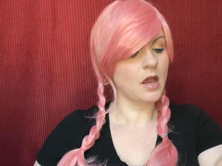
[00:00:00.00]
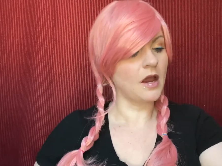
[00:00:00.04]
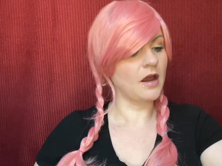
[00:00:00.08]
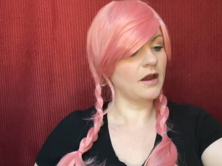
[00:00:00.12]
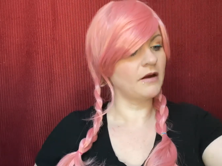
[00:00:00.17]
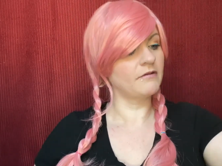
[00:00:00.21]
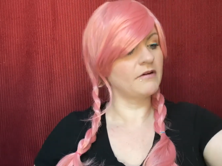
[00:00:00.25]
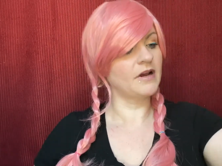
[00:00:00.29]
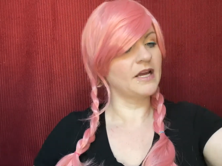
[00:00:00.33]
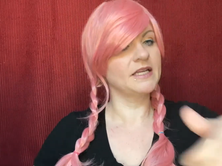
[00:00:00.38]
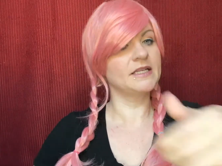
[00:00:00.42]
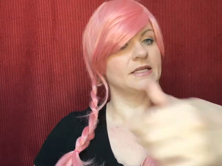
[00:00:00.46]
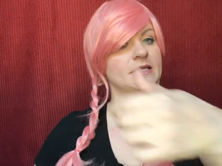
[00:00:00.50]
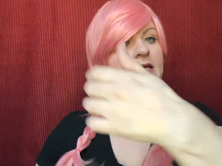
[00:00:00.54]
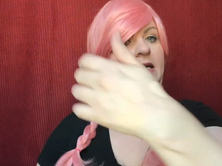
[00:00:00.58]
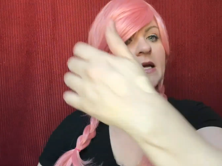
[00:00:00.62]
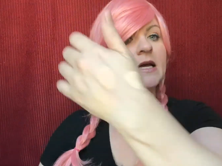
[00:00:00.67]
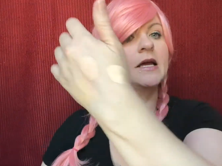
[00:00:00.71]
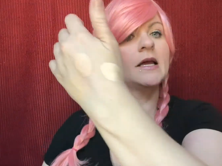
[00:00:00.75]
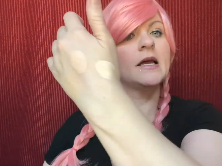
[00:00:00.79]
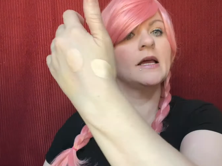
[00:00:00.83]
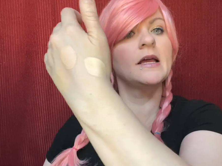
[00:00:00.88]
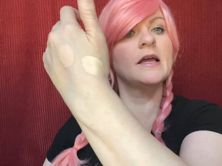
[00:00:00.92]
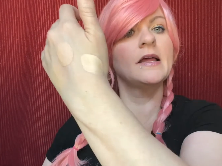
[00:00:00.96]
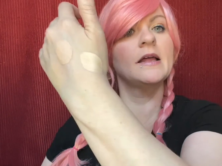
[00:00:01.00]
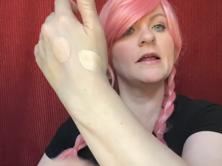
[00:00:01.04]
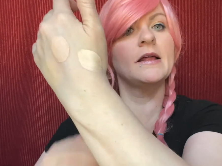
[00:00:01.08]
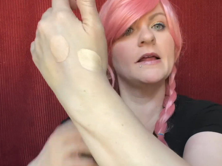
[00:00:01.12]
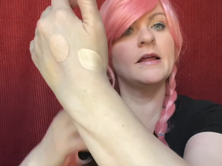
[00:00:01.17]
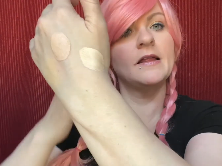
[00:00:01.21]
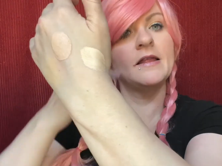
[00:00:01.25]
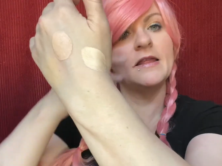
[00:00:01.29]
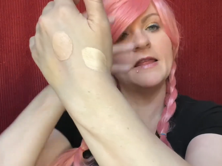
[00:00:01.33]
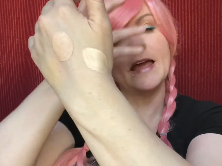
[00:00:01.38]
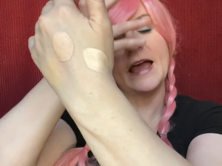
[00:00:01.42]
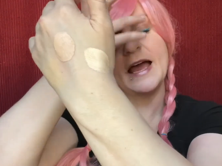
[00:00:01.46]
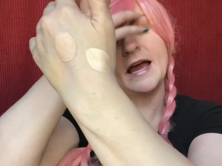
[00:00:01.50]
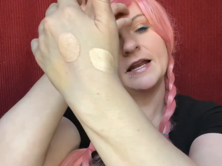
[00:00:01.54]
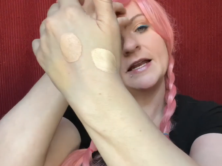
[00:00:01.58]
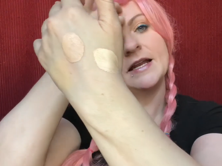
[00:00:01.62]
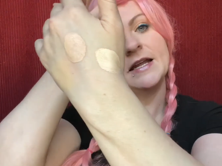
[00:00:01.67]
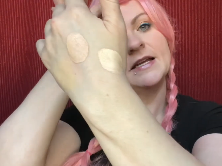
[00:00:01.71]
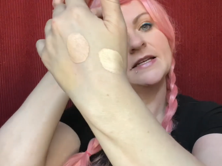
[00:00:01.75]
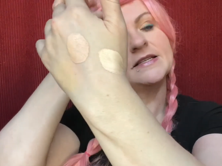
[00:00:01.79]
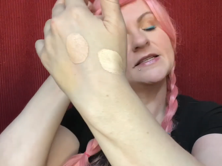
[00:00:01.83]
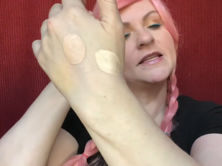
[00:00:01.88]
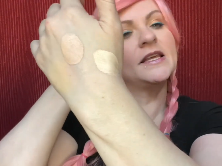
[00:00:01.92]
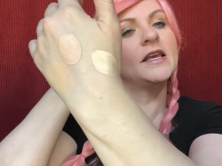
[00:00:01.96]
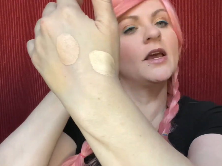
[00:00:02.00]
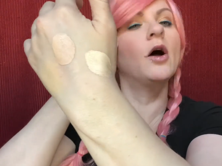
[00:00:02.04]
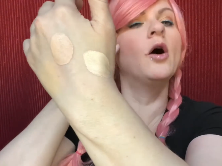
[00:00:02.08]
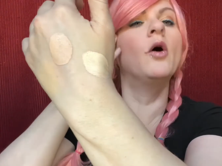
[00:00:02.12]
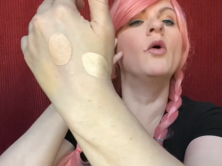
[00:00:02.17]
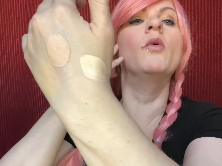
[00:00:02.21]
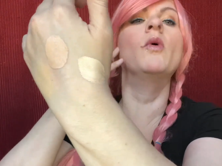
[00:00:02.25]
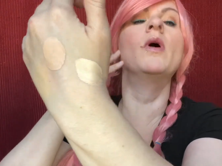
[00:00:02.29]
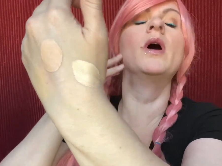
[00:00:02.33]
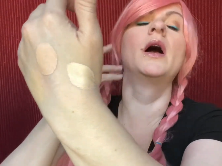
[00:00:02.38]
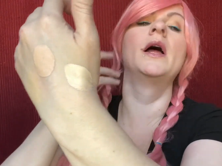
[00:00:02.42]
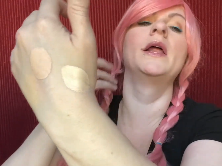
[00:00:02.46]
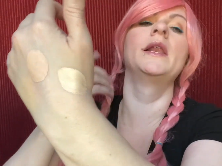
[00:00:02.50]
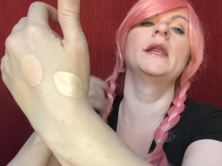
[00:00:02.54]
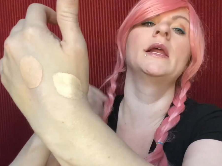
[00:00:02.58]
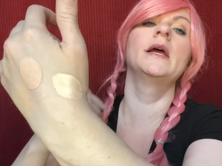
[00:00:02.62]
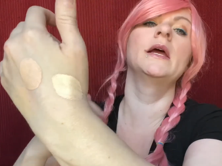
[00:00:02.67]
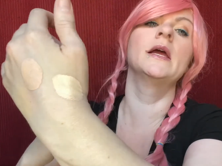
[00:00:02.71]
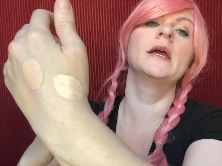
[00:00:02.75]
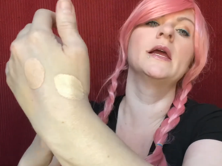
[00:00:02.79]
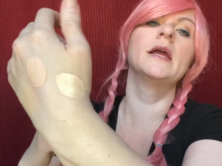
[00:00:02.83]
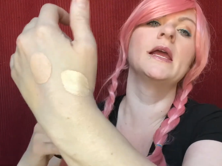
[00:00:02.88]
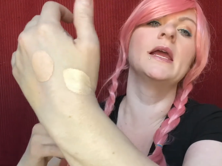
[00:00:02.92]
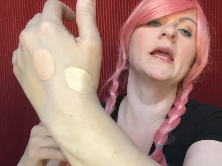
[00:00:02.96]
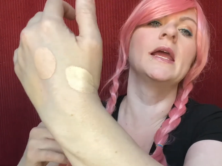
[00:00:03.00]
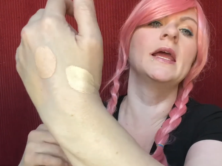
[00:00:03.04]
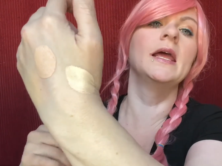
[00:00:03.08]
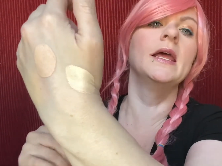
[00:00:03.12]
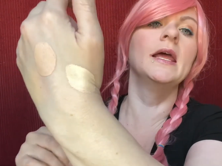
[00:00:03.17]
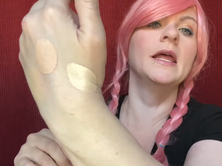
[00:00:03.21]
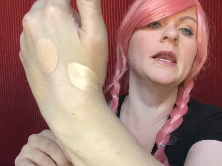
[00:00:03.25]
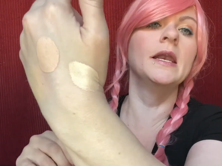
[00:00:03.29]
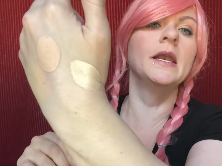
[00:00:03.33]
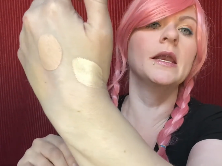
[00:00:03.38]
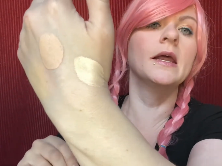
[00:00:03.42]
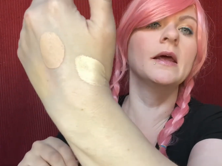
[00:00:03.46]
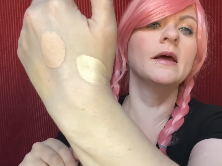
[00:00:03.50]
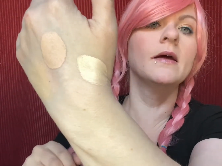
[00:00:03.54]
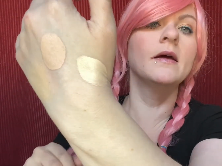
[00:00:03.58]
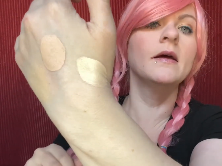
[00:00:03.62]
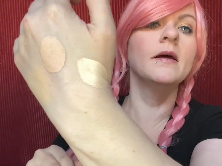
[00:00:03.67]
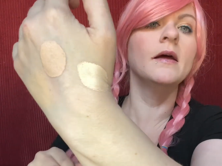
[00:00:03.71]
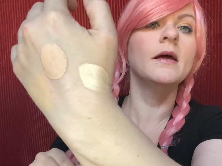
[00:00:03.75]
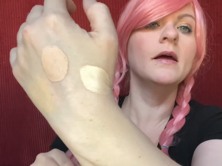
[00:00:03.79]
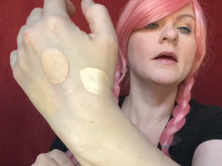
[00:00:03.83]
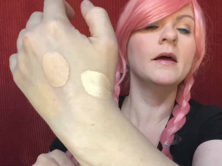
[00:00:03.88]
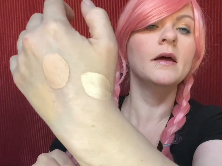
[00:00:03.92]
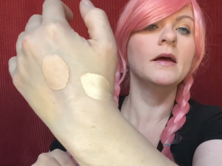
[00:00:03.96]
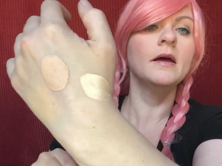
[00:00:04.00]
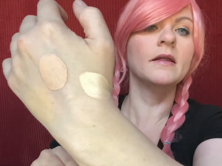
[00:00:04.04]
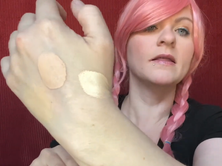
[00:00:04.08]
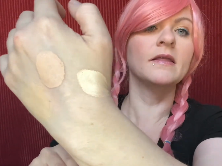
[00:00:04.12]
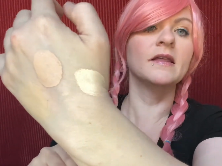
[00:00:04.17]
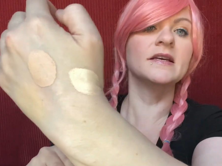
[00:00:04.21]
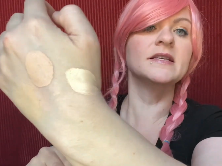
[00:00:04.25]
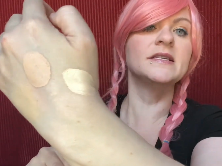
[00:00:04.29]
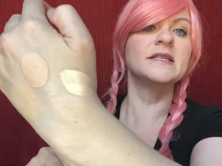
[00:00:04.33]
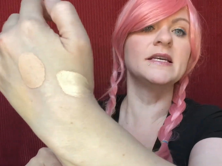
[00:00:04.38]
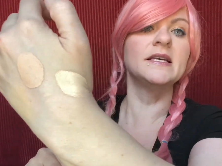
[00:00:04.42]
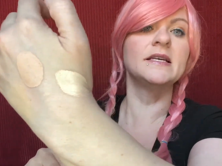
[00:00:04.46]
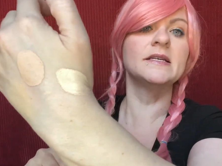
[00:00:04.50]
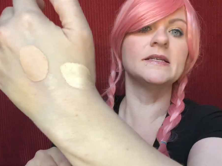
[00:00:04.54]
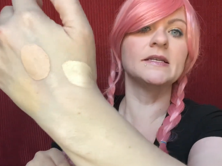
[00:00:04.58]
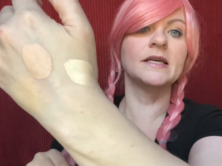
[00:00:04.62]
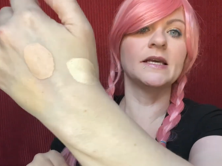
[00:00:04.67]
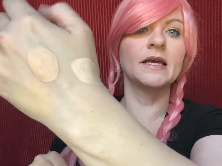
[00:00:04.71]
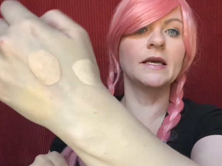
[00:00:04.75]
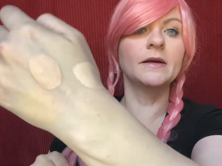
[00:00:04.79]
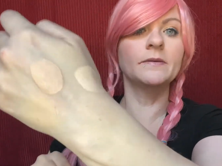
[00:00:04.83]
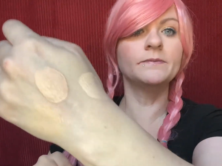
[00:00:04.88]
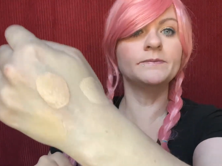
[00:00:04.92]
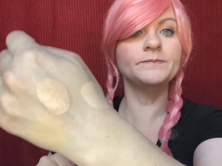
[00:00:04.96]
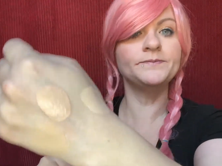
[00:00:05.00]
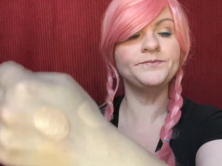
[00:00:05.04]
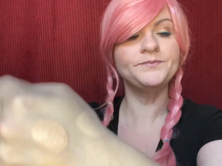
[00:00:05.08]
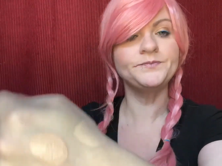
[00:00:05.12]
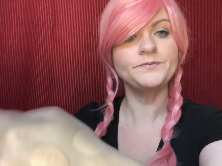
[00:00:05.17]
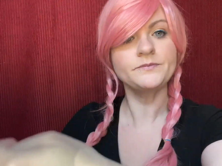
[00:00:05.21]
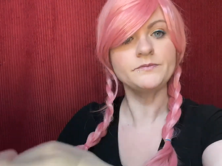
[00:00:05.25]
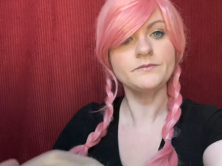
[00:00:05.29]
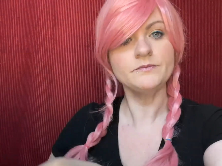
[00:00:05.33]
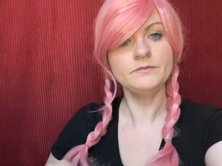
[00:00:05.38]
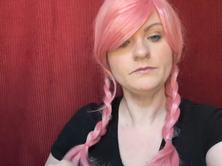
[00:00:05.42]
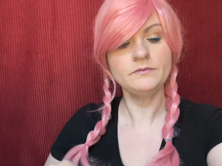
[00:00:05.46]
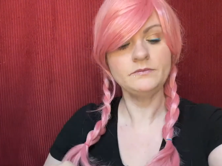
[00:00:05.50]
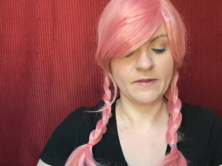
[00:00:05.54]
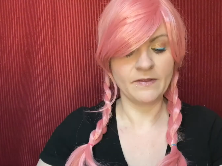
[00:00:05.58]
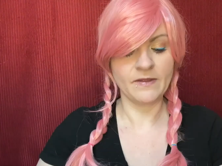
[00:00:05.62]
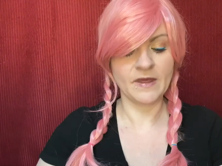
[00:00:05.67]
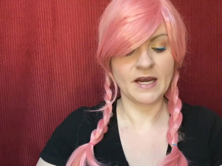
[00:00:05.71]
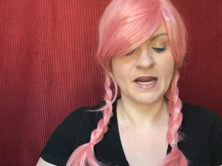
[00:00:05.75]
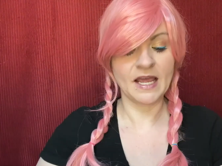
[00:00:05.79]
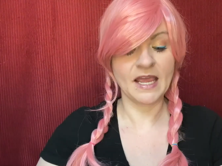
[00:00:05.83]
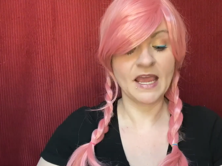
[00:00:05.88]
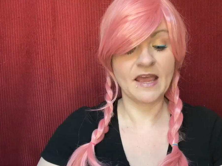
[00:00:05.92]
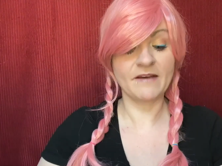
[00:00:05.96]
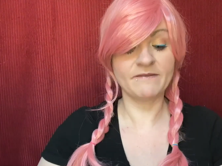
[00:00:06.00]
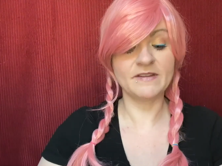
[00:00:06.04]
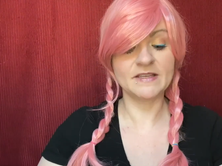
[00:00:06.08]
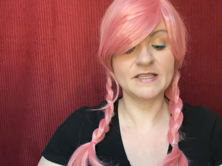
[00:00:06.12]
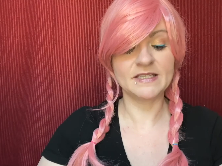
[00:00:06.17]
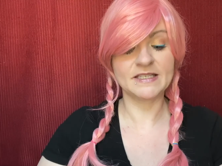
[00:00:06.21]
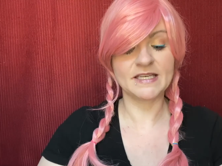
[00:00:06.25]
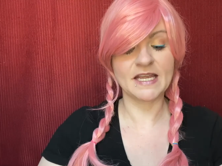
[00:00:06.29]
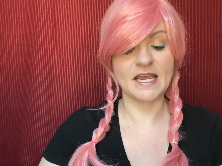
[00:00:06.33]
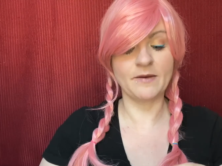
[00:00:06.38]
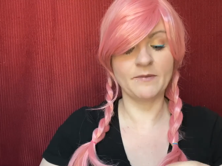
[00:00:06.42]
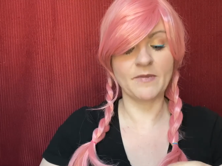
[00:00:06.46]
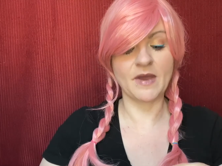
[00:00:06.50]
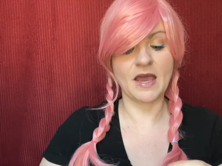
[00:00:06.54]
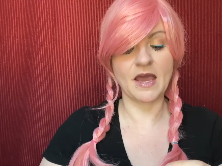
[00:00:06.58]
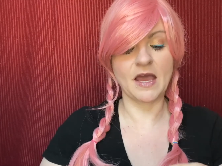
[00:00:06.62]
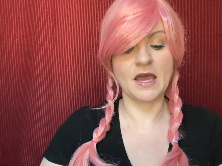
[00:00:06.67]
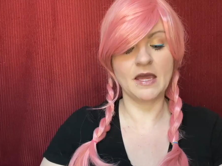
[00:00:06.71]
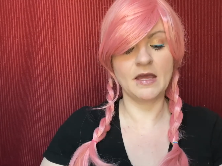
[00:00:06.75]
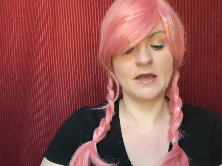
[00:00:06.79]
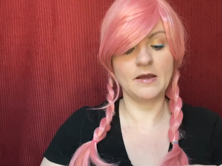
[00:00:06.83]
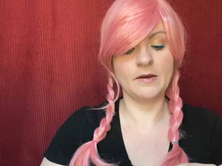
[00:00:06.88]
All right. That is the 01 in the CC. And then I have the Stay Matte.